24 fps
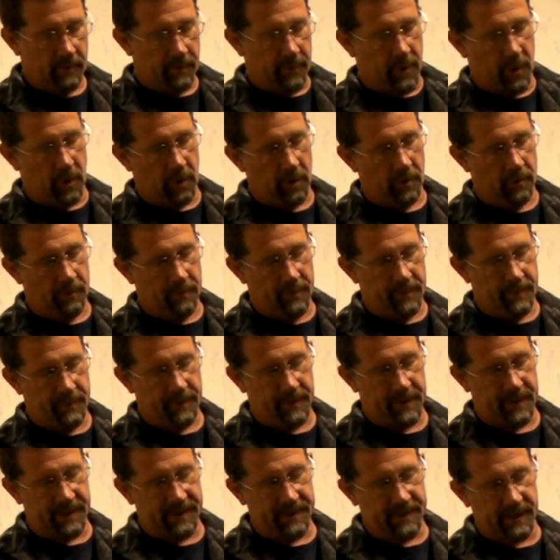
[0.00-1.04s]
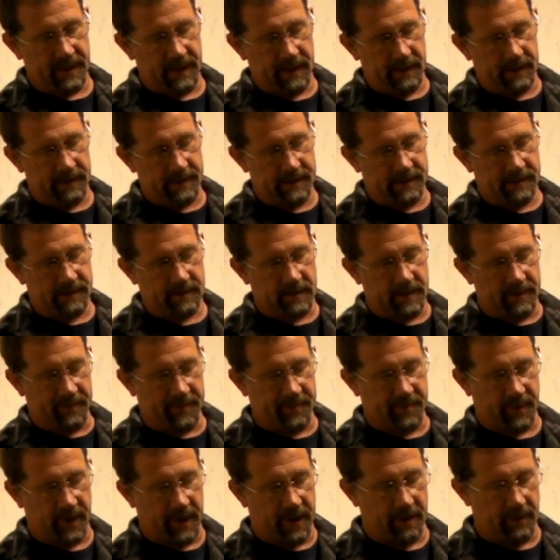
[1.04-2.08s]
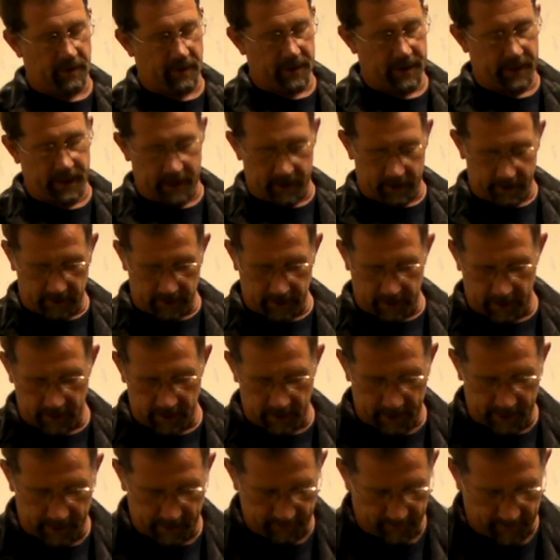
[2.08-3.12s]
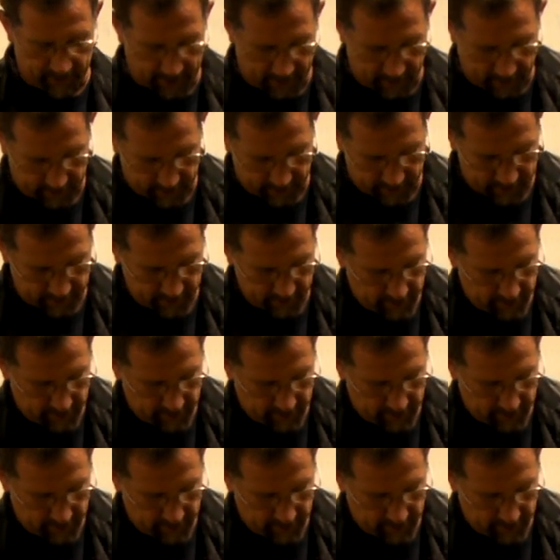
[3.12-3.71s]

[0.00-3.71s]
Boom, this thing slips right on there and you got it mounted.